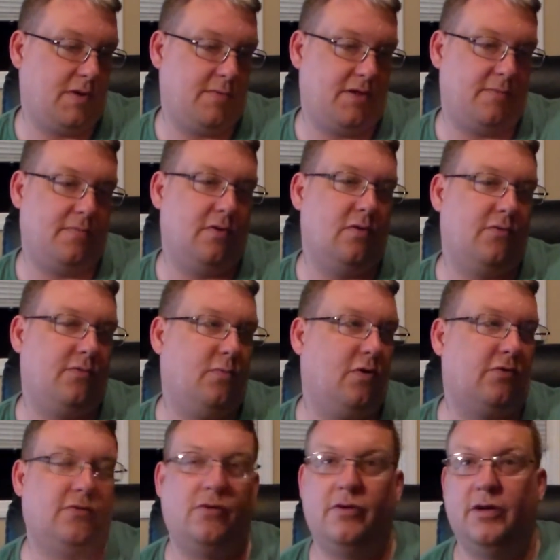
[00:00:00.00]
Maybe they both
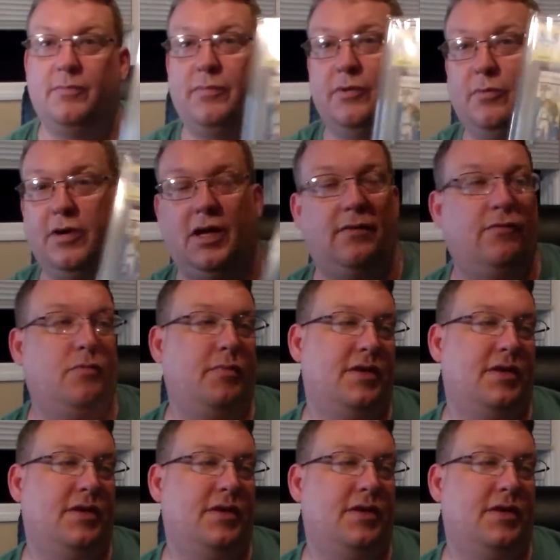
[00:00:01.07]
worked on it, but whatever.